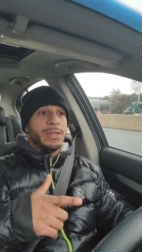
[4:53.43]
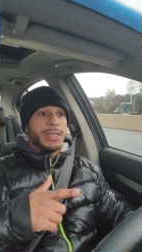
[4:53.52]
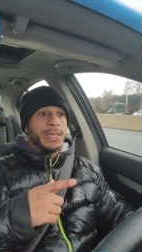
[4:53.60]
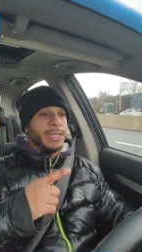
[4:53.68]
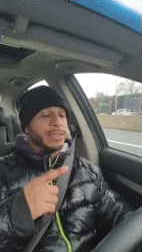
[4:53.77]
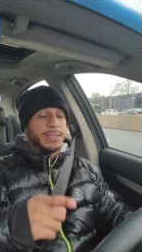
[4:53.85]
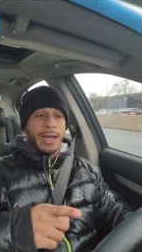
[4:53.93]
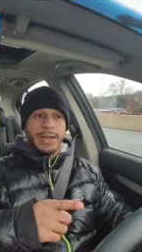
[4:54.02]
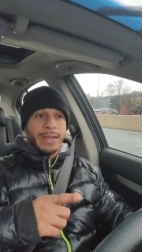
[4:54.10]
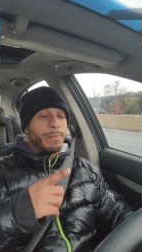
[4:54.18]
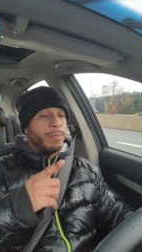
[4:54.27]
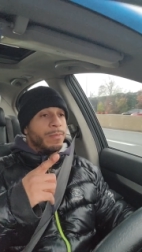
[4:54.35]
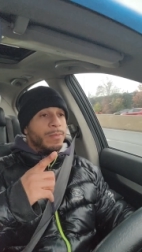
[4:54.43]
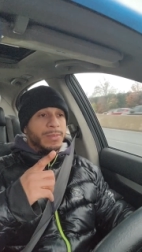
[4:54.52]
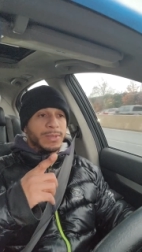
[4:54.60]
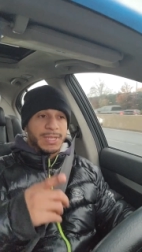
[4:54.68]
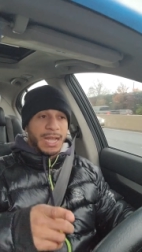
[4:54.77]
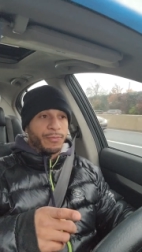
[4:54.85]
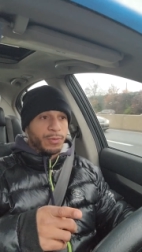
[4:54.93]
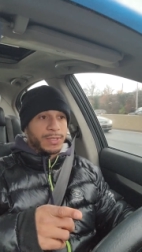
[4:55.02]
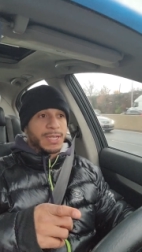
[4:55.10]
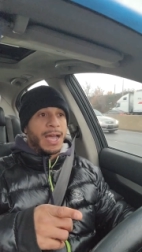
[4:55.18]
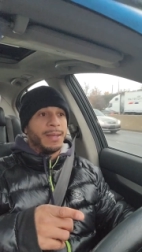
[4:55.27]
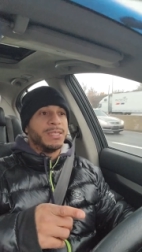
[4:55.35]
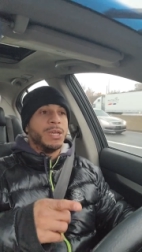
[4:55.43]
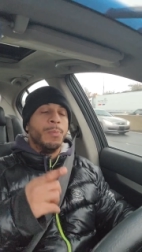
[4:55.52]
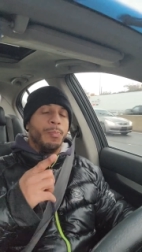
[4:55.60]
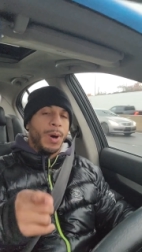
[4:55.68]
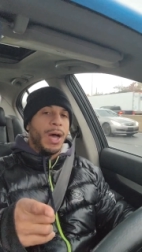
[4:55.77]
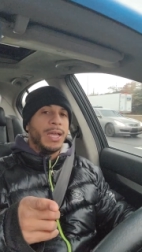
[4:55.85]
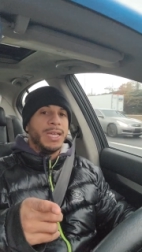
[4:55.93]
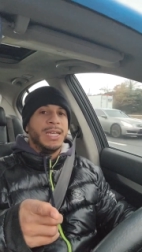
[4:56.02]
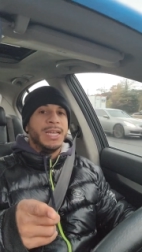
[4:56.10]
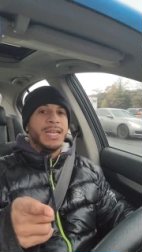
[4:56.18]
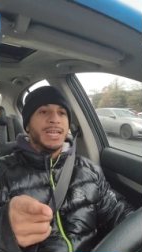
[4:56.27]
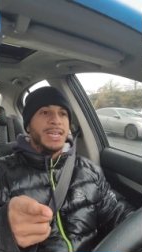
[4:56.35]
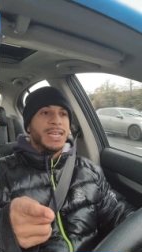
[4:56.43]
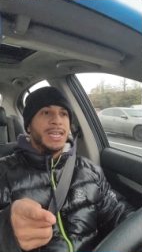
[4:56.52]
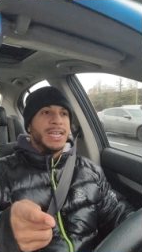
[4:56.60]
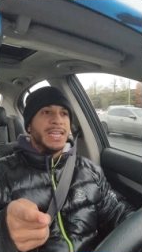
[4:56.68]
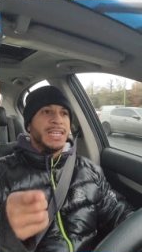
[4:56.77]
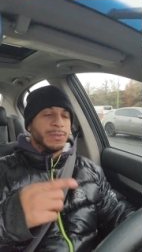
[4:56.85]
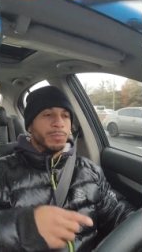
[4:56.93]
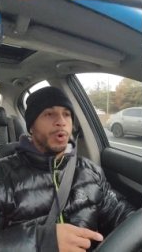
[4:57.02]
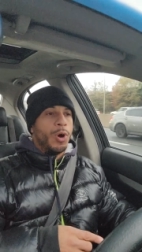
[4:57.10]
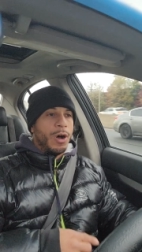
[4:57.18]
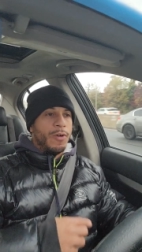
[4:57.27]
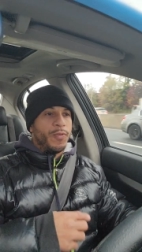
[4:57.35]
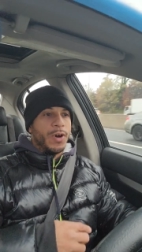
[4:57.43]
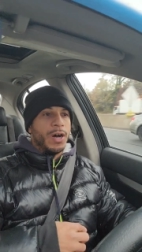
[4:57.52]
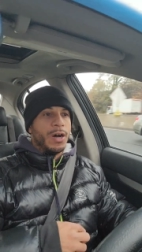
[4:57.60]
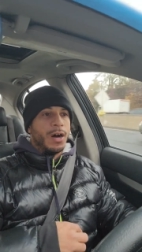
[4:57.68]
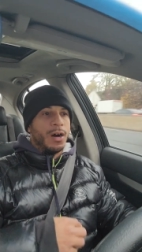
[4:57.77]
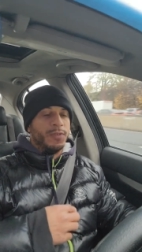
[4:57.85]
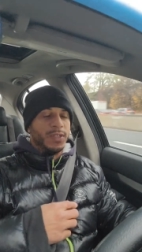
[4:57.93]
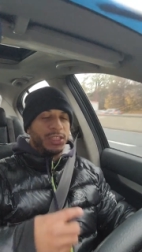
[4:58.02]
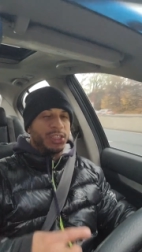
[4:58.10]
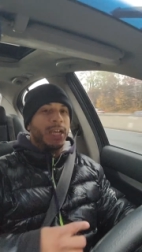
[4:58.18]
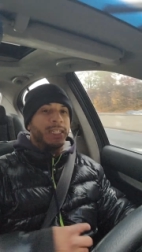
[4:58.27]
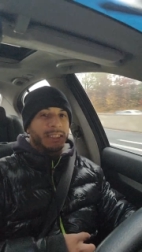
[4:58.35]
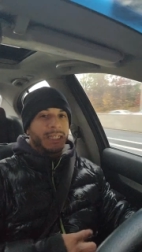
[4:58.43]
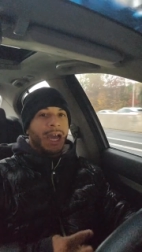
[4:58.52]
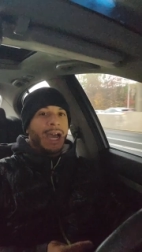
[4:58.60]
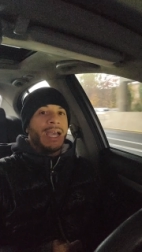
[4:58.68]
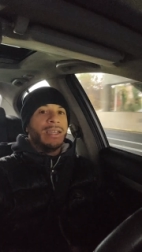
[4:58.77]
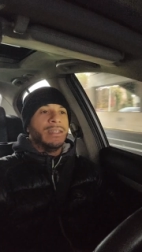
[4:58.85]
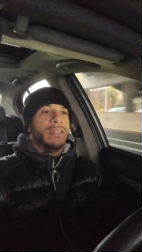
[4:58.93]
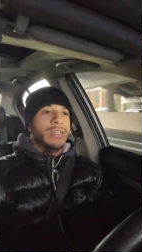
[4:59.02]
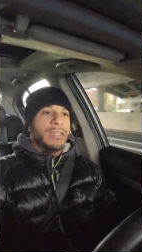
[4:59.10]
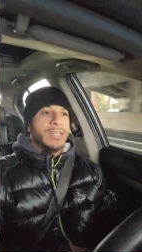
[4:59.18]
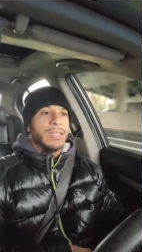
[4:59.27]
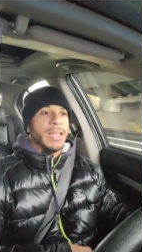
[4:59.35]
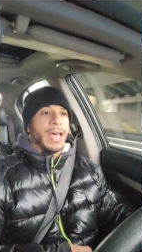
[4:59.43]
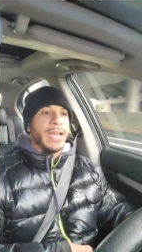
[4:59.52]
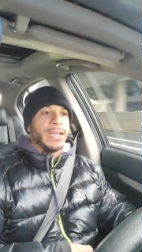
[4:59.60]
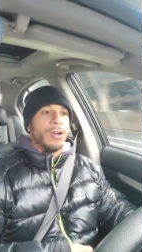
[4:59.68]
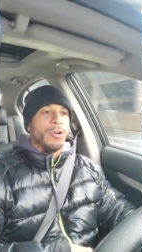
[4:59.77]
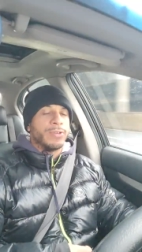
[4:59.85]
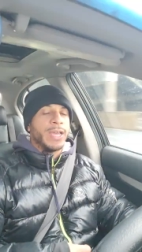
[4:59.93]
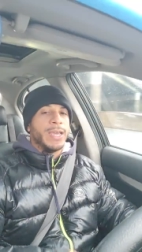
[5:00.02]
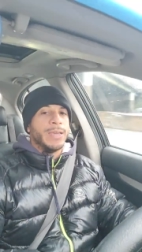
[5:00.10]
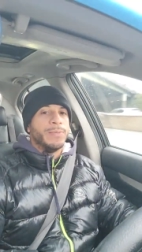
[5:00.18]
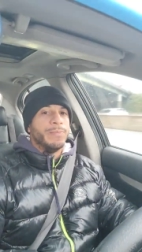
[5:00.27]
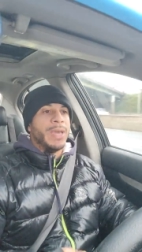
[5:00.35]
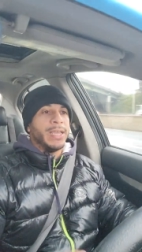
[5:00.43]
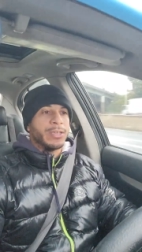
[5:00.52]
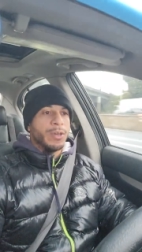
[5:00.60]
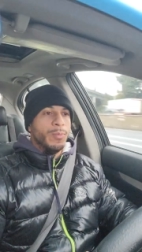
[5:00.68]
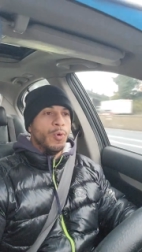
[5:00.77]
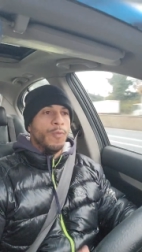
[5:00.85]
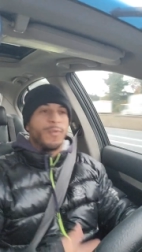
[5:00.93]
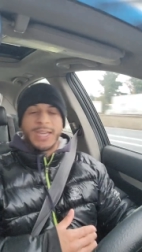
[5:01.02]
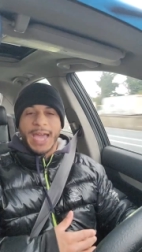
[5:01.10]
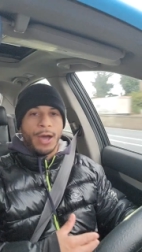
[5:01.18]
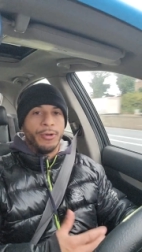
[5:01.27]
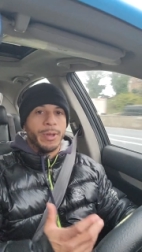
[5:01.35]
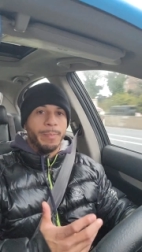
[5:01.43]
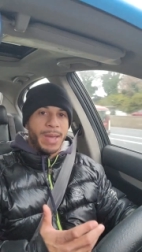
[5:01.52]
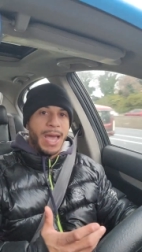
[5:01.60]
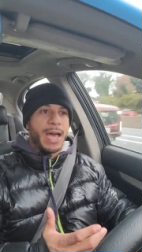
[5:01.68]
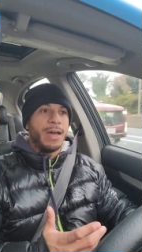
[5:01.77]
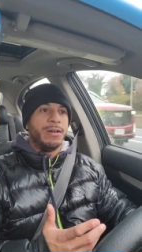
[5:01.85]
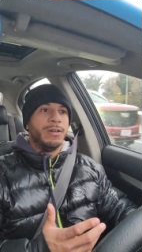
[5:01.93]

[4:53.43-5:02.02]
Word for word: He's done it several times, but he's more of a of a chess guy. Like, okay, make your move counter, bow.